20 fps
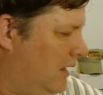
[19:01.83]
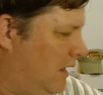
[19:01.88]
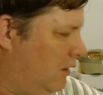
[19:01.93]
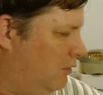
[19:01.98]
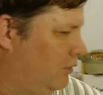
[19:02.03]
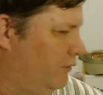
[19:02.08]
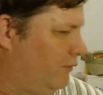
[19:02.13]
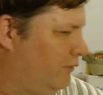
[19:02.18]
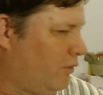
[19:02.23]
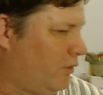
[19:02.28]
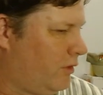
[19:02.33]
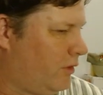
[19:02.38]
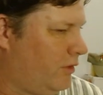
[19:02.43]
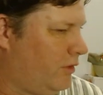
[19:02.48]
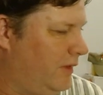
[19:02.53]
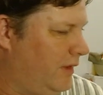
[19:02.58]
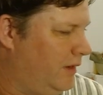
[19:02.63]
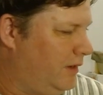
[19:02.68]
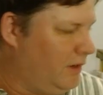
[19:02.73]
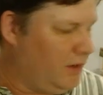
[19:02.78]
out of
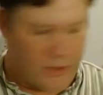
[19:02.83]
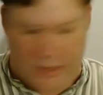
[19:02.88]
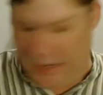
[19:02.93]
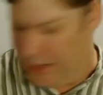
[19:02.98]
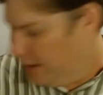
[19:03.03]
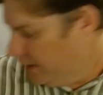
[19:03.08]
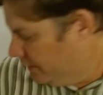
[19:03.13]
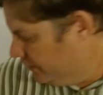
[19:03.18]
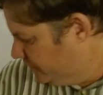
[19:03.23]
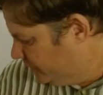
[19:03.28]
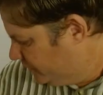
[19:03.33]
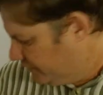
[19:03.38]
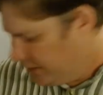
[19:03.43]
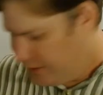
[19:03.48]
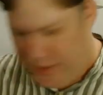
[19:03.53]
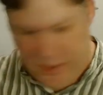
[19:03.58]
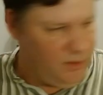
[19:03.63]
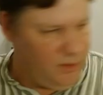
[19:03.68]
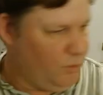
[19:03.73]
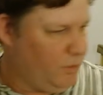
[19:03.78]
order then. Okay,
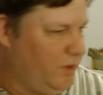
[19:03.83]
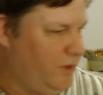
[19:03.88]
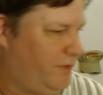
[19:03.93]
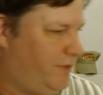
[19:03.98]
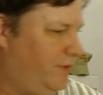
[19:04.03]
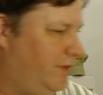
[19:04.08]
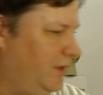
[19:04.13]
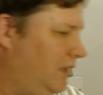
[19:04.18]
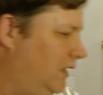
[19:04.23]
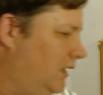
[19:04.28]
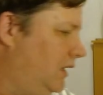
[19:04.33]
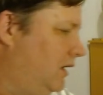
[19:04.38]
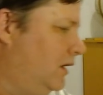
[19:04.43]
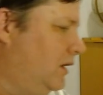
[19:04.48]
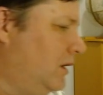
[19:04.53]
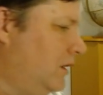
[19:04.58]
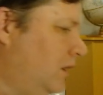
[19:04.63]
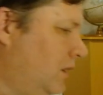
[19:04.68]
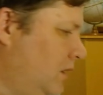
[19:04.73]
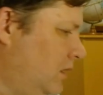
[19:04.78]
sticking with the
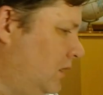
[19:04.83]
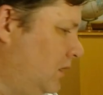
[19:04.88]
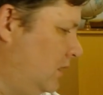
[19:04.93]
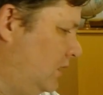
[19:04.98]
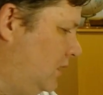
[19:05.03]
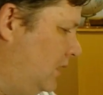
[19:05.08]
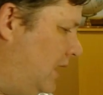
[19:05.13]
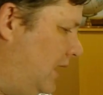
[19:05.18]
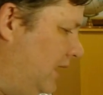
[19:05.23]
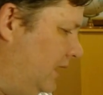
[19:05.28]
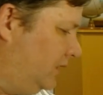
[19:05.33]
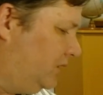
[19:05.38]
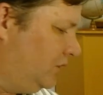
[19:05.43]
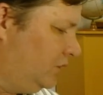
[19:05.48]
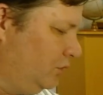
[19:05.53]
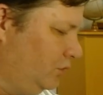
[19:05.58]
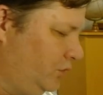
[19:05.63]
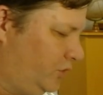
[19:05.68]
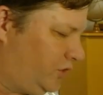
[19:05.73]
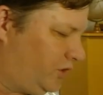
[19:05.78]

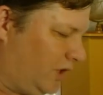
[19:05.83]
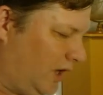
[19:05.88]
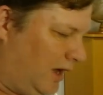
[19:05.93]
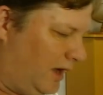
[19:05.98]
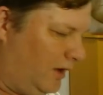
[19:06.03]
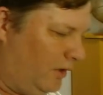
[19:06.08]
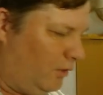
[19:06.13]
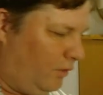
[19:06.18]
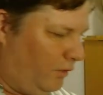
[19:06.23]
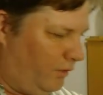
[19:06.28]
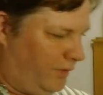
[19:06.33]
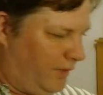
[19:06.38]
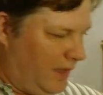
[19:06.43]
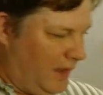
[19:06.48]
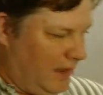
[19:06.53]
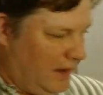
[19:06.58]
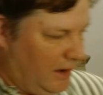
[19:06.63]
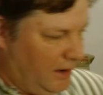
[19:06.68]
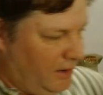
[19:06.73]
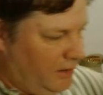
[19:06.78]
A-2 style
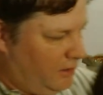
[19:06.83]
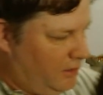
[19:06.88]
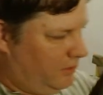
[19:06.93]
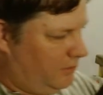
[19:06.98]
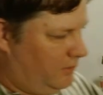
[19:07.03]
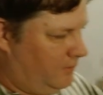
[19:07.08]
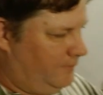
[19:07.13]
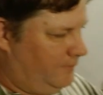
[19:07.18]
Ben.